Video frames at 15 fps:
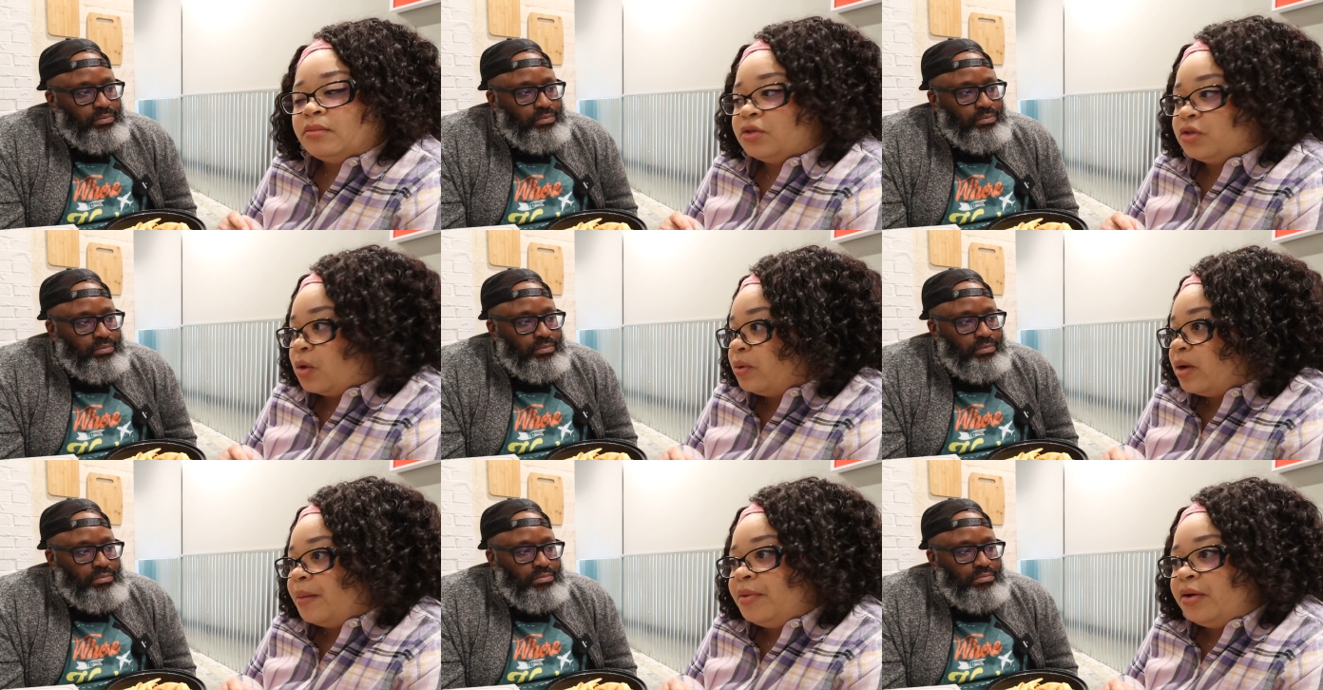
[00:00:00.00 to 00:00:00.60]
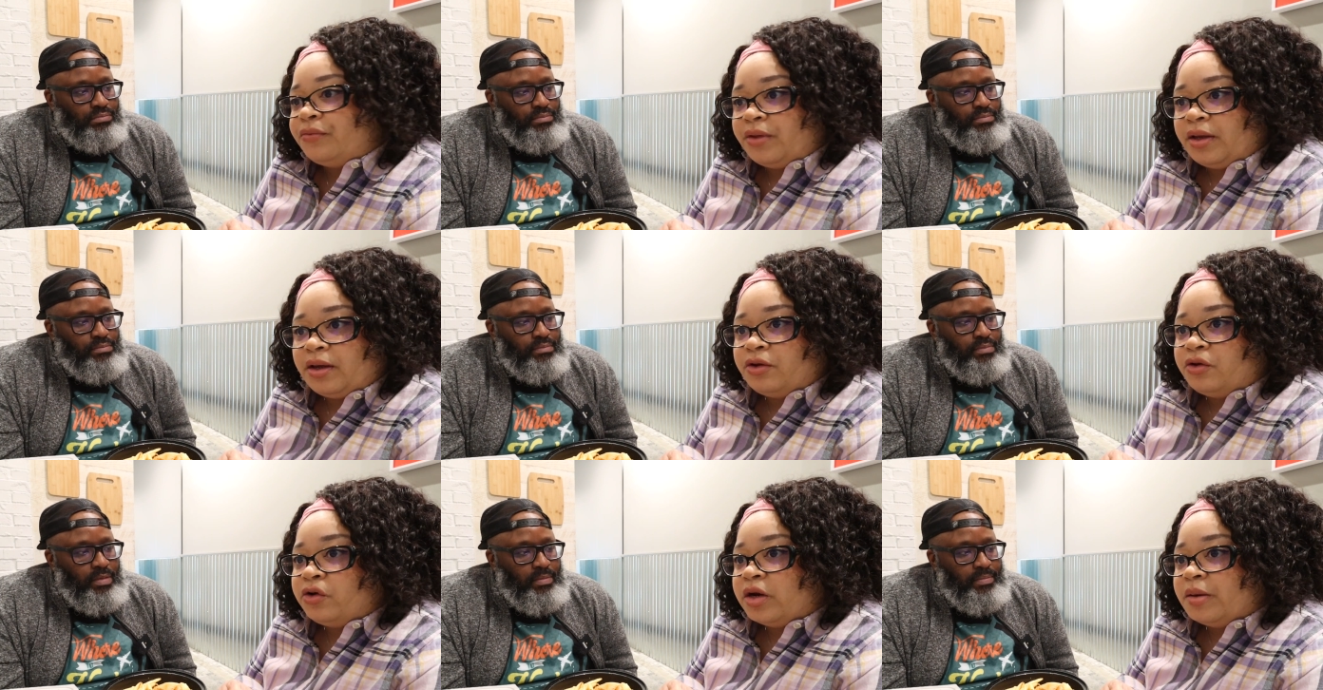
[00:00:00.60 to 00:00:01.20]
Speaker 1: don't come here
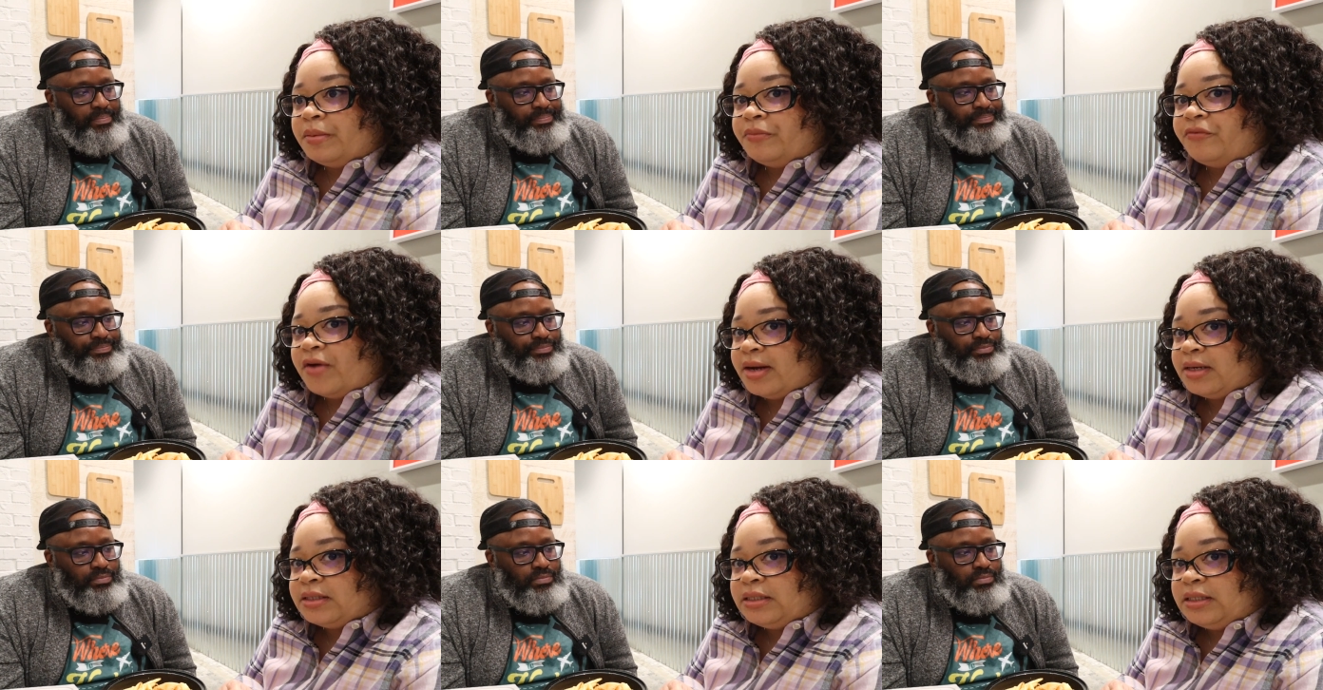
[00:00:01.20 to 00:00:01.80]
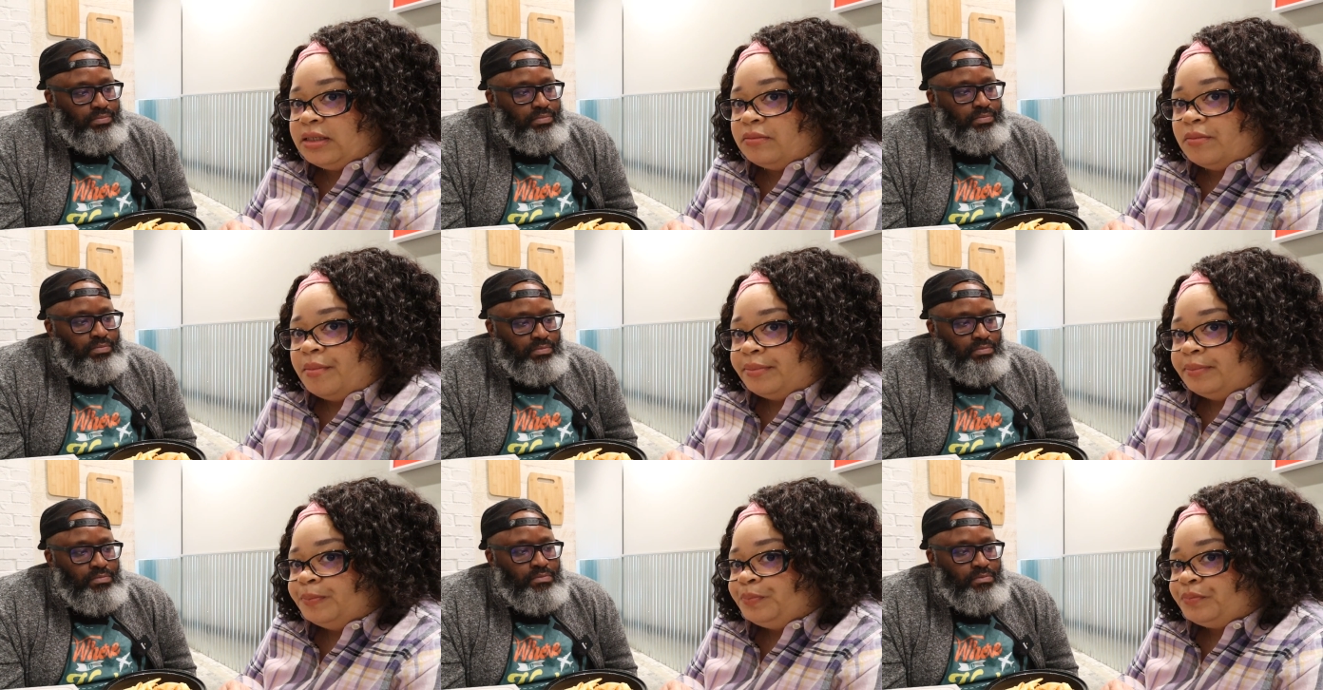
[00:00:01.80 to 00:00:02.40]
thinking you're going to find a seat,
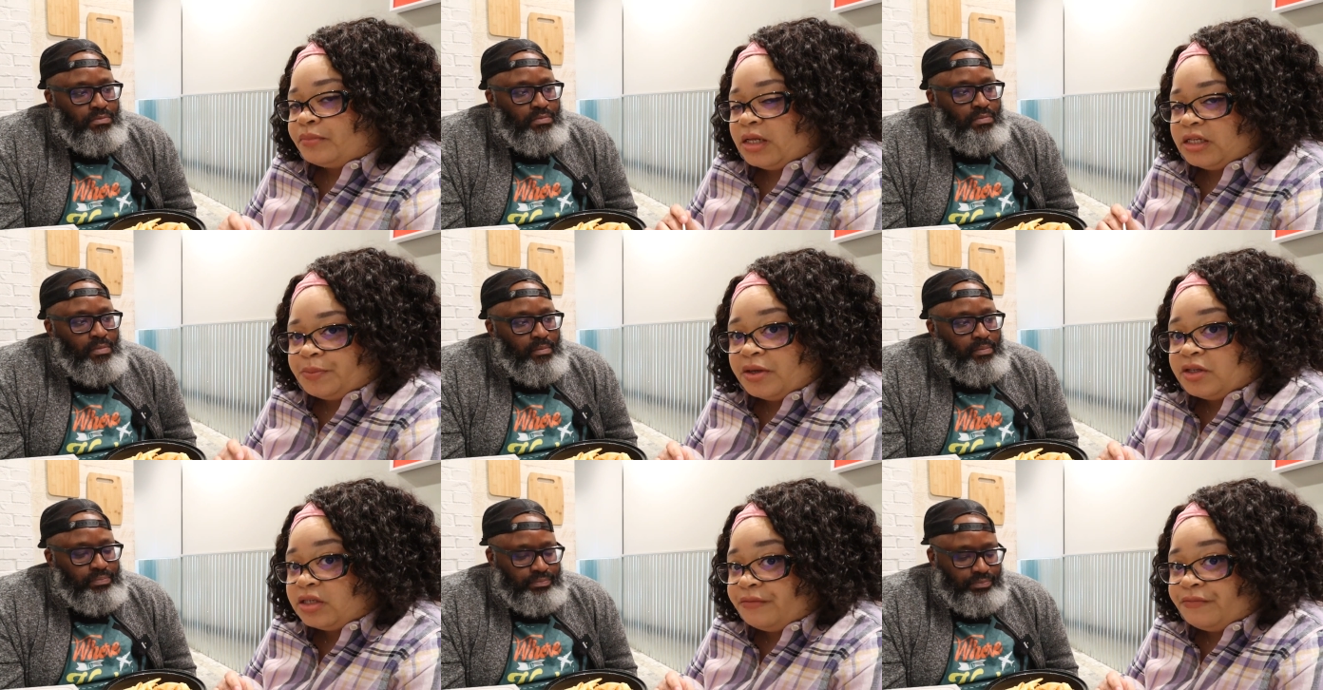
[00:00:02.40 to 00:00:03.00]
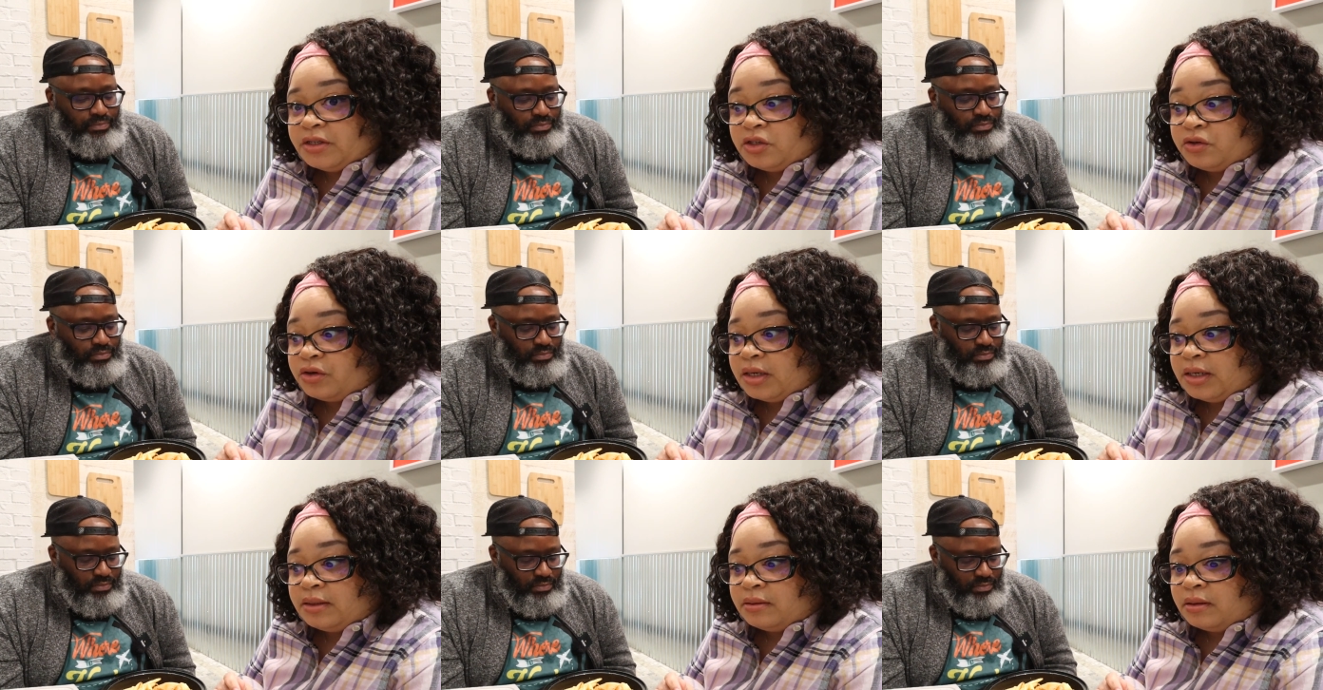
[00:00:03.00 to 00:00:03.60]
especially if it's
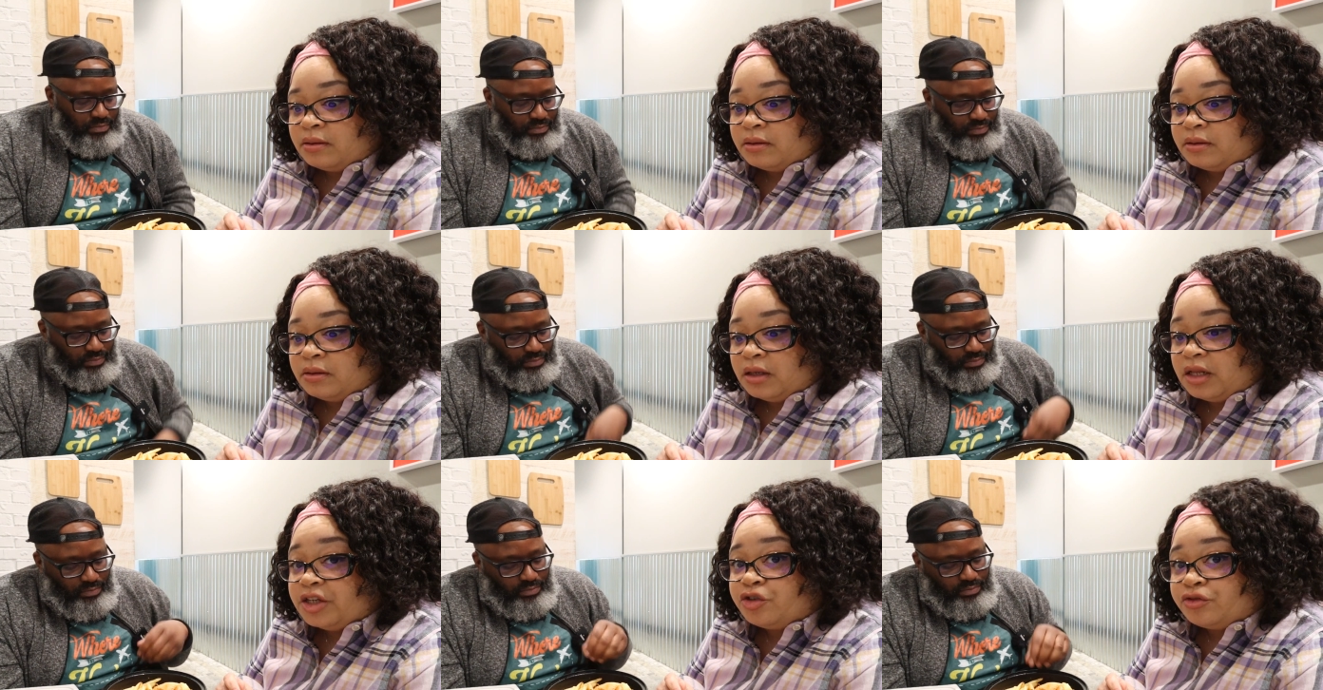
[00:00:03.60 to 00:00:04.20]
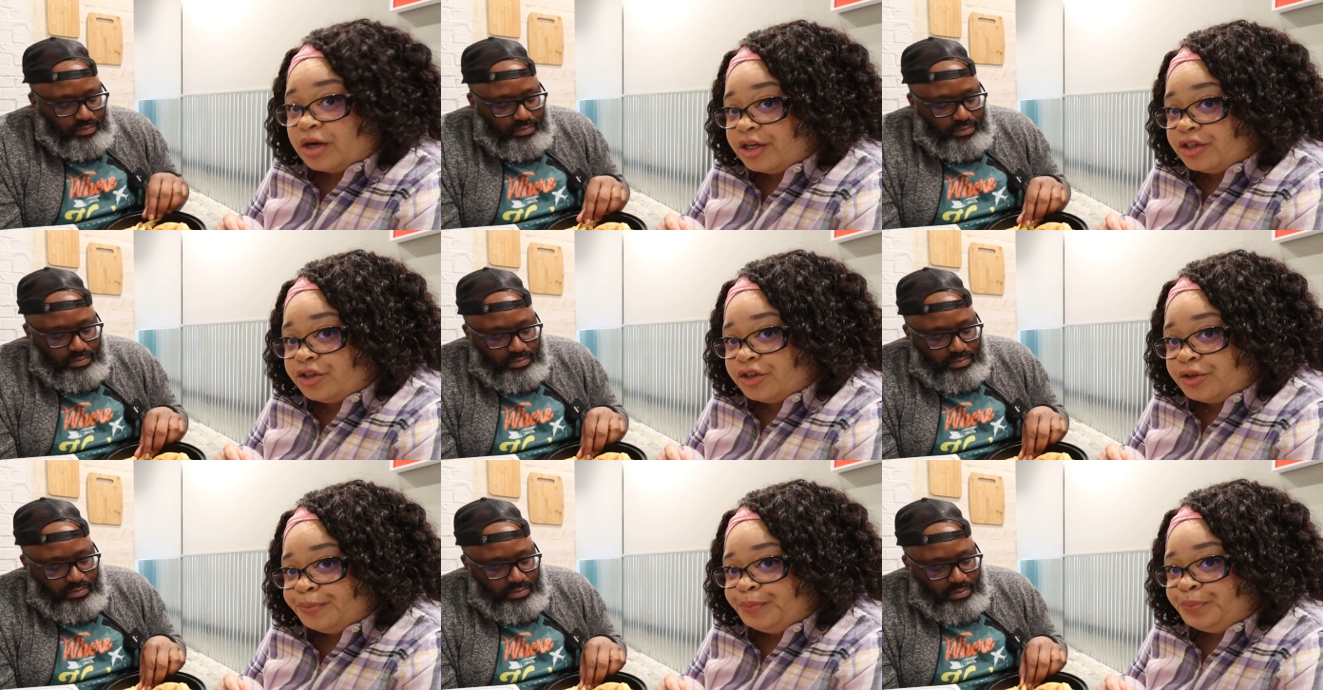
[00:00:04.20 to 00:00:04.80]
during the lunch
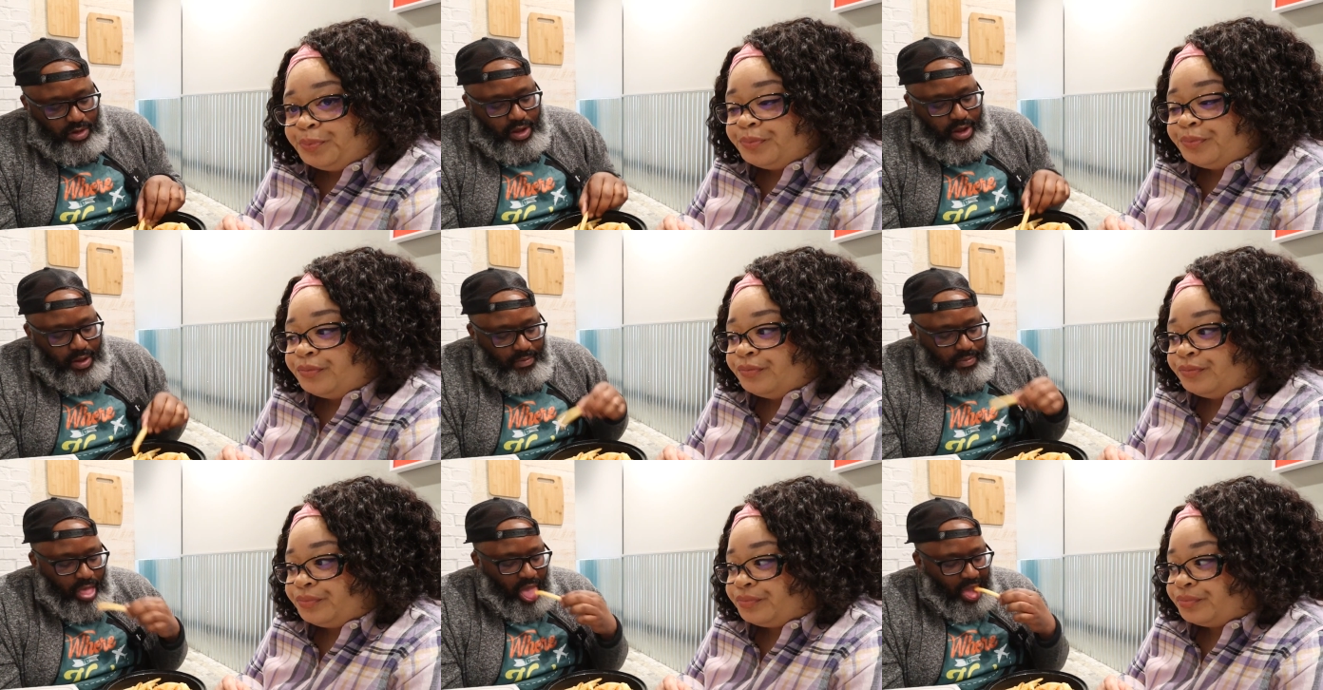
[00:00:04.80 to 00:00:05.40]
rush. Yeah.